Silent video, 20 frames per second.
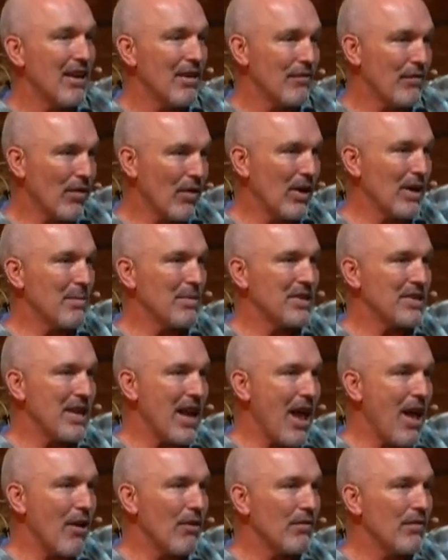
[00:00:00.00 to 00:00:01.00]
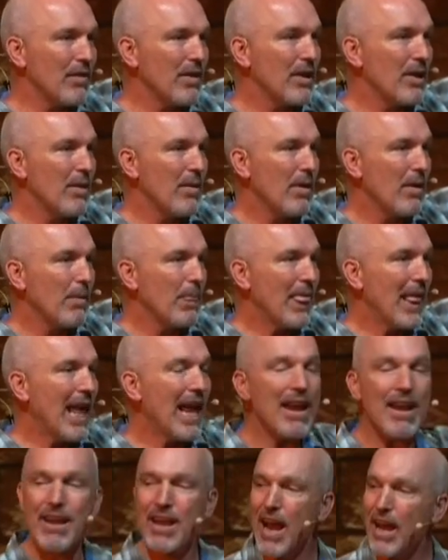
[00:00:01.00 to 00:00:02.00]
for himself.
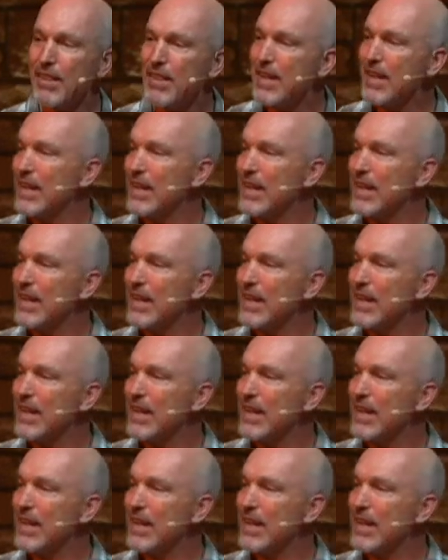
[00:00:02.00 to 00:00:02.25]
And nothing